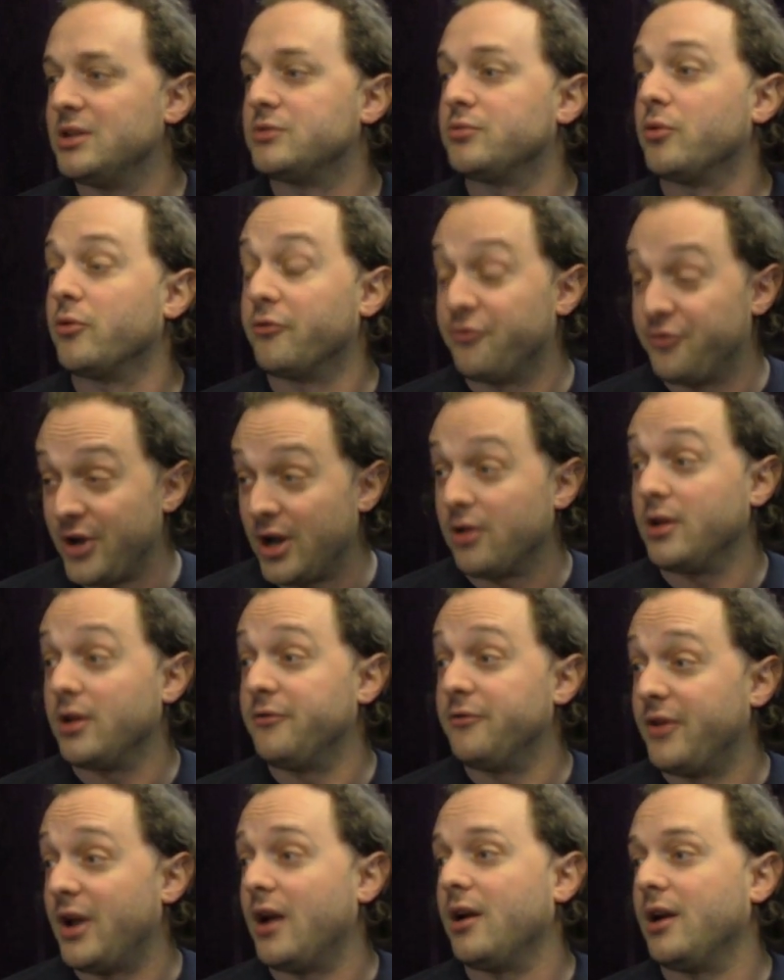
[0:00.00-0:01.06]
were very
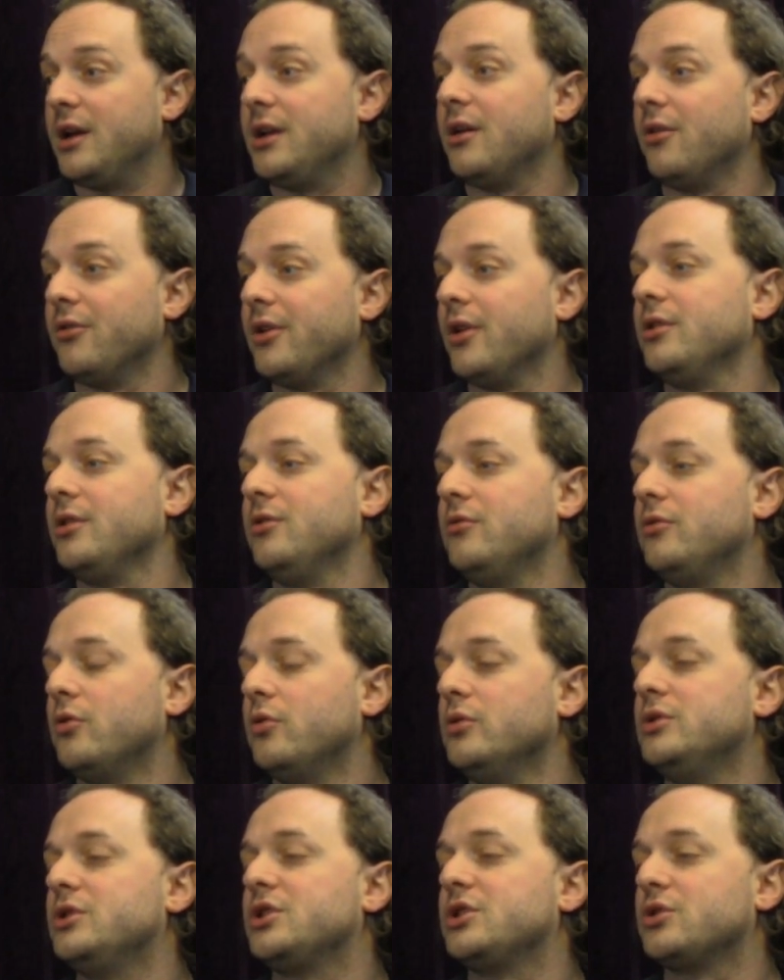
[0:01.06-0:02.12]
varied, although you
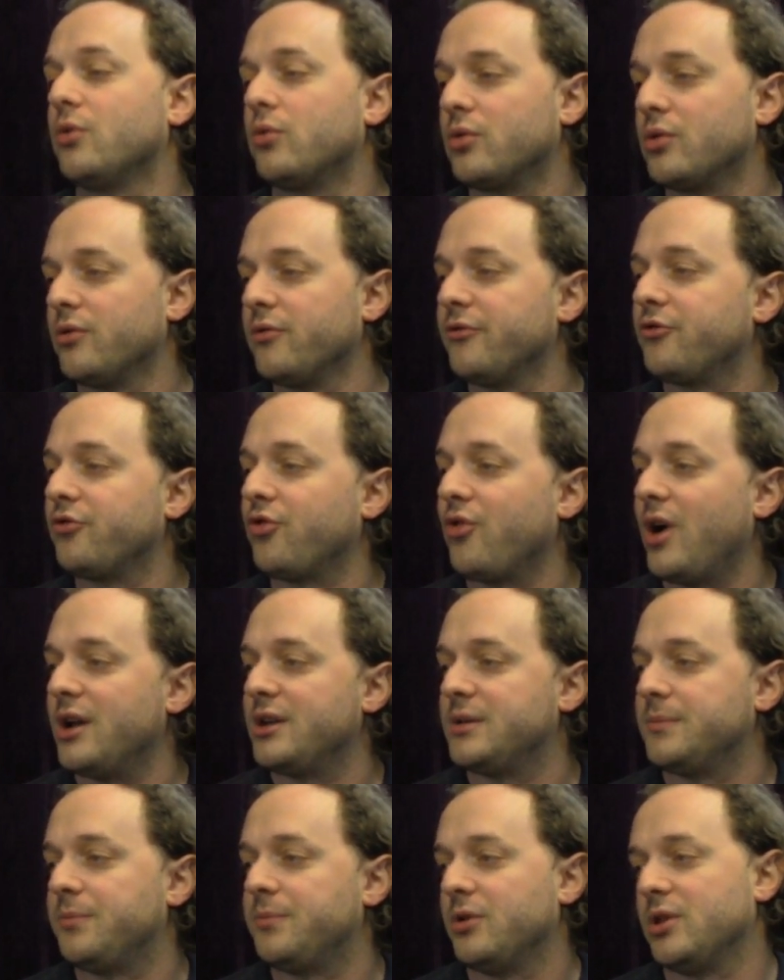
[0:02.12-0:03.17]
could sort of try to
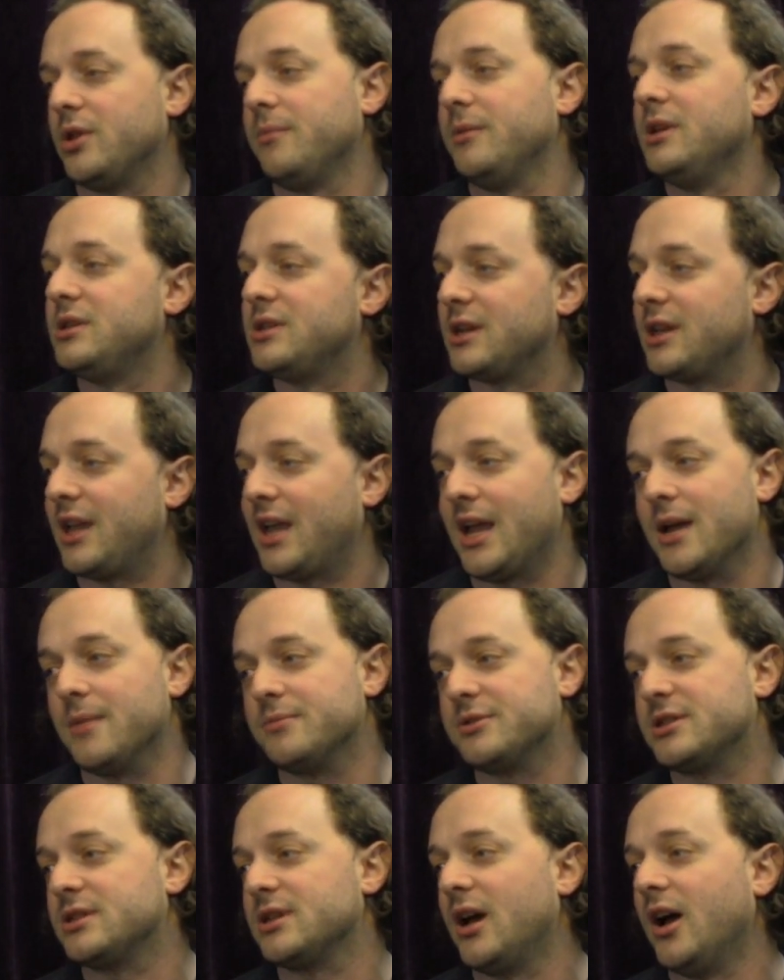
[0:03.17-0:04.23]
put them into
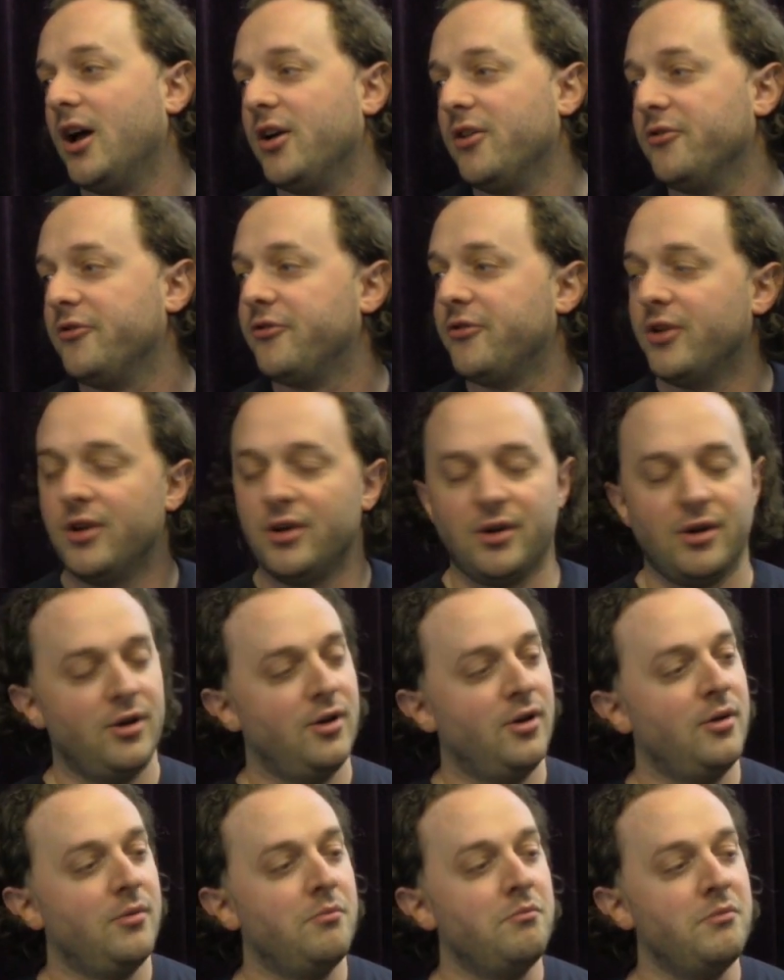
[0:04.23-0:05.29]
camps of
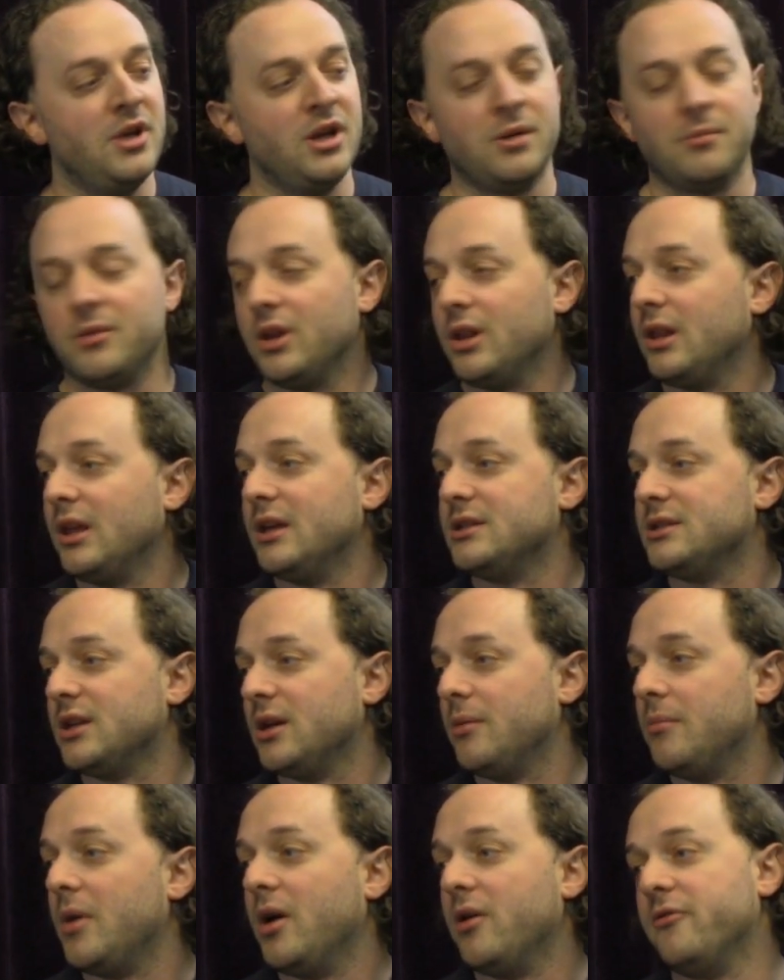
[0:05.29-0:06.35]

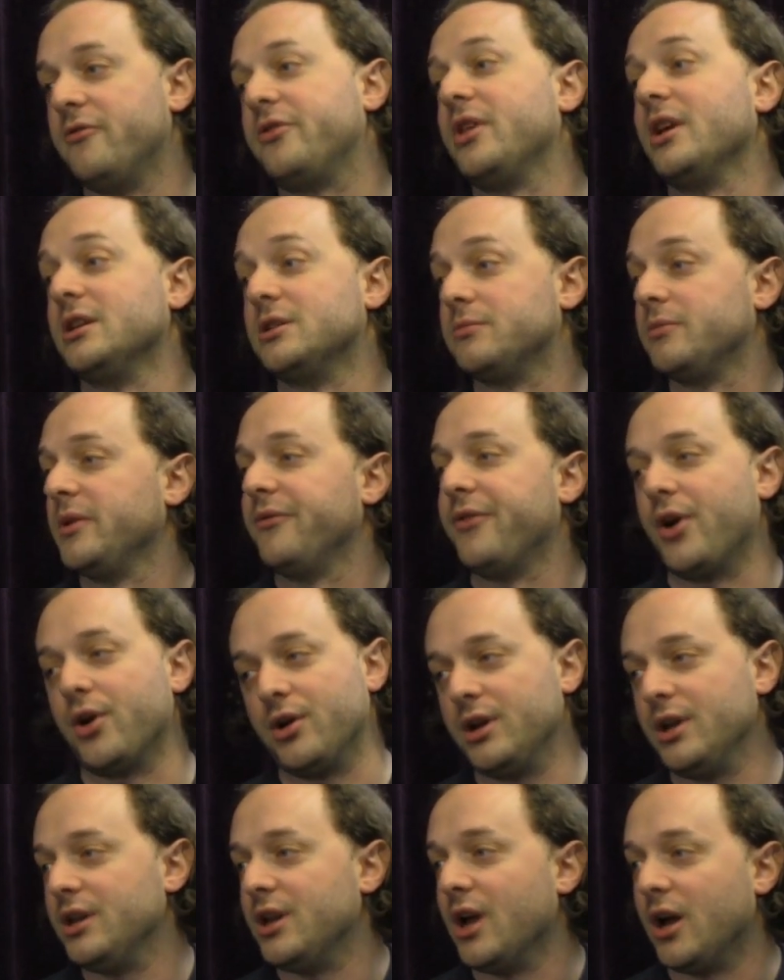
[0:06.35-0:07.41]
minimalism of things we've
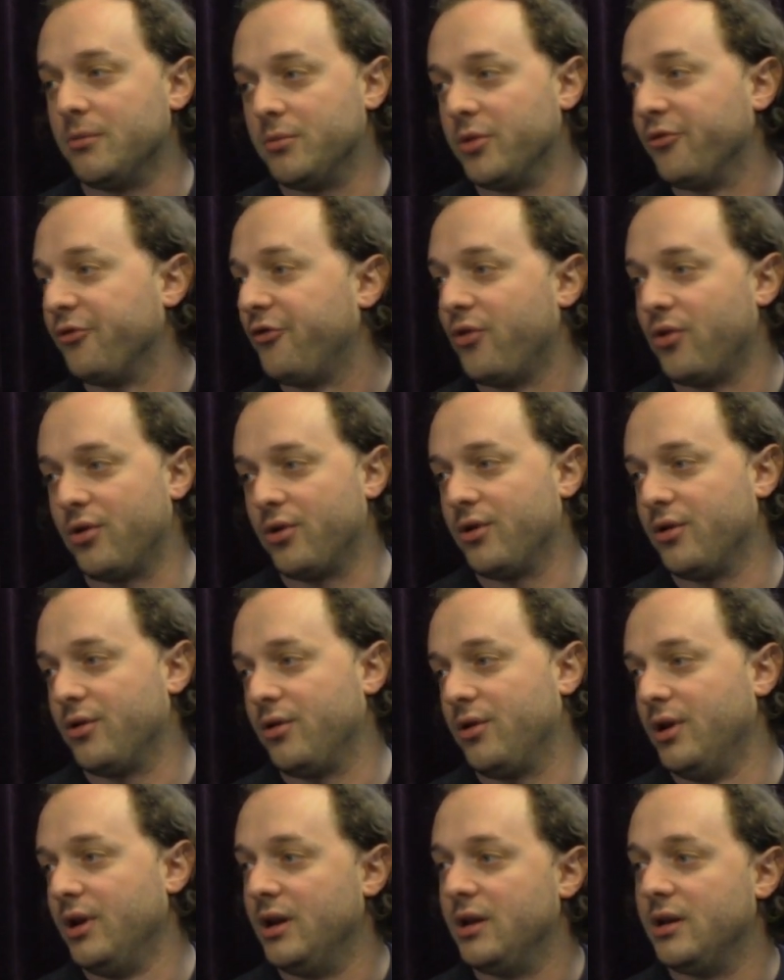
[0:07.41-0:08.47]
already done before
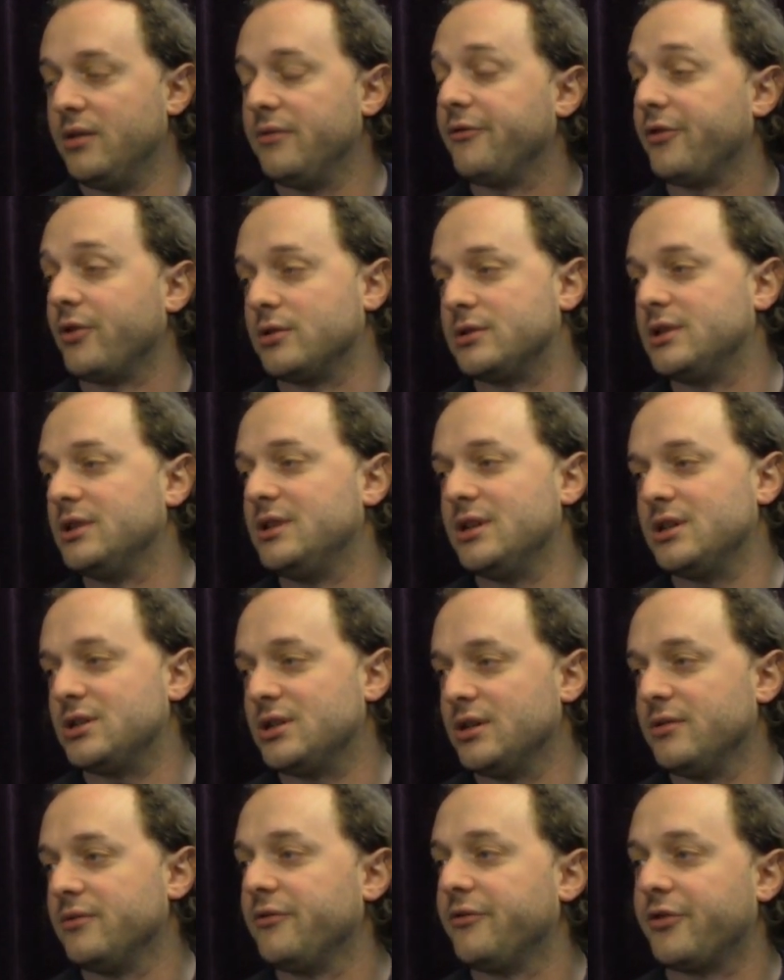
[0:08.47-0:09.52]
in first
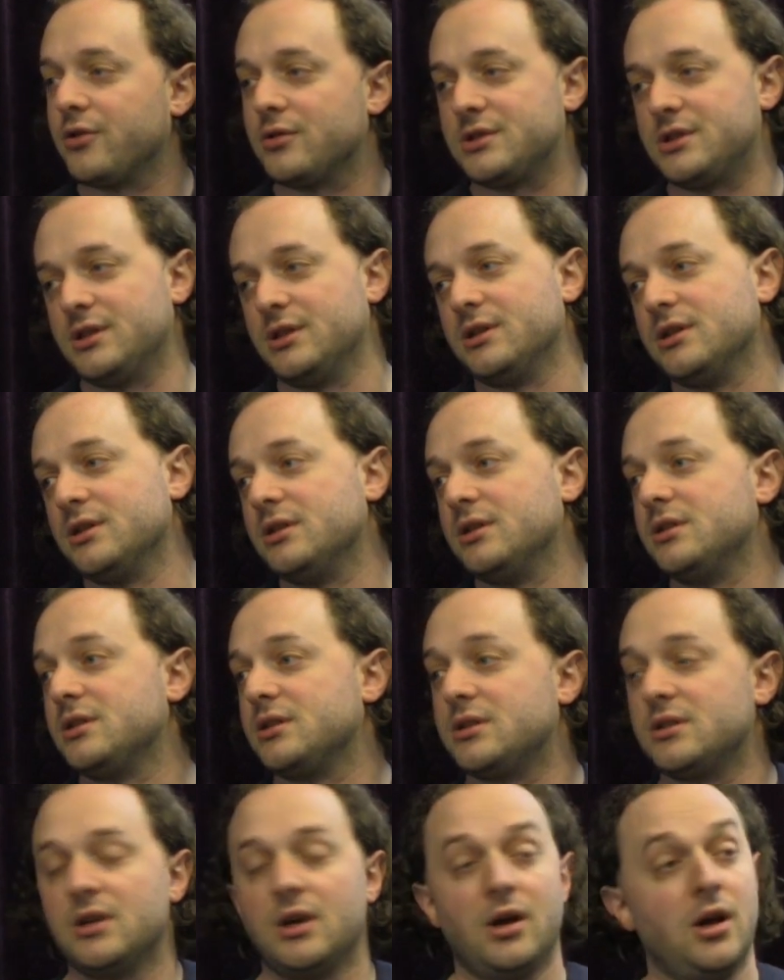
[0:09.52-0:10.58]
edition
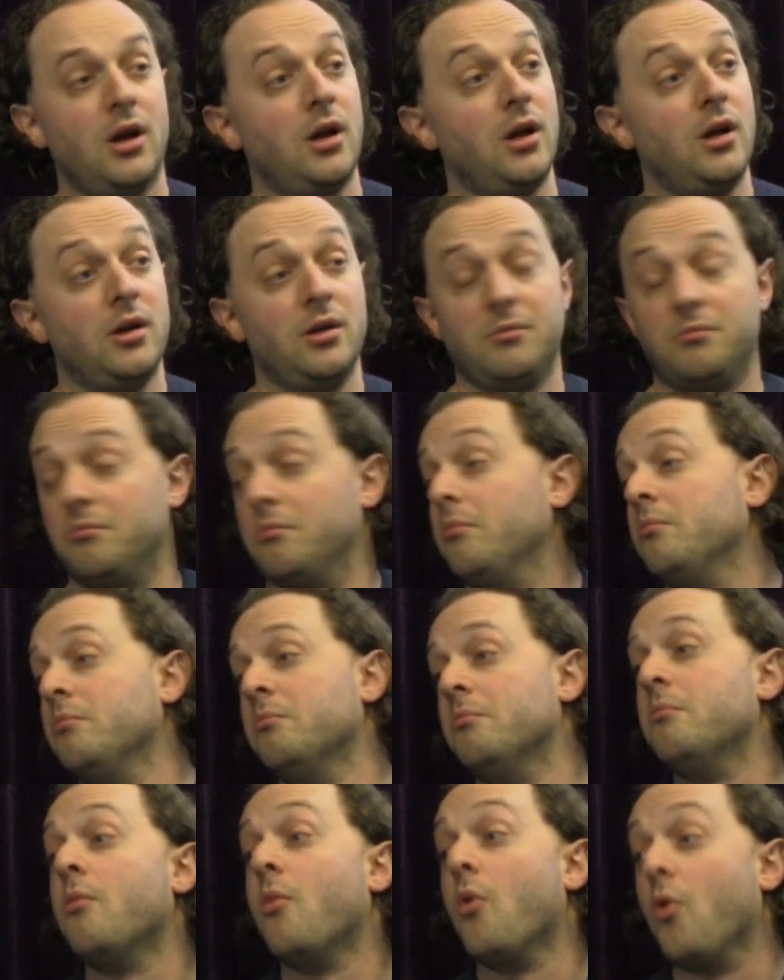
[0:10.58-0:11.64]
versus
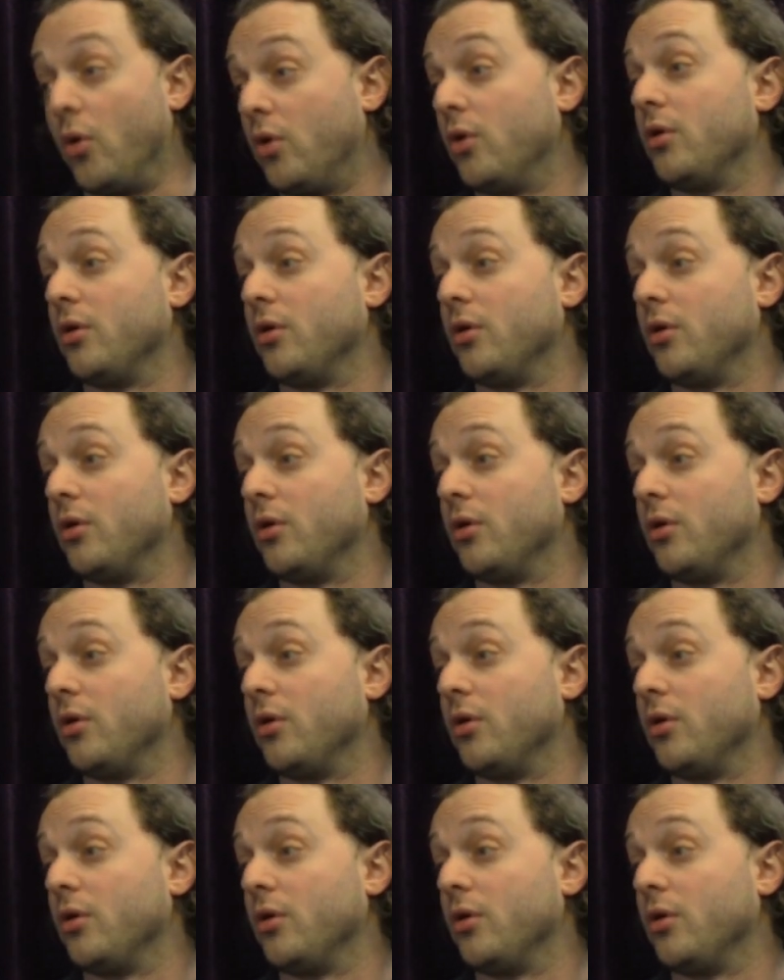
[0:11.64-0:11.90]
more.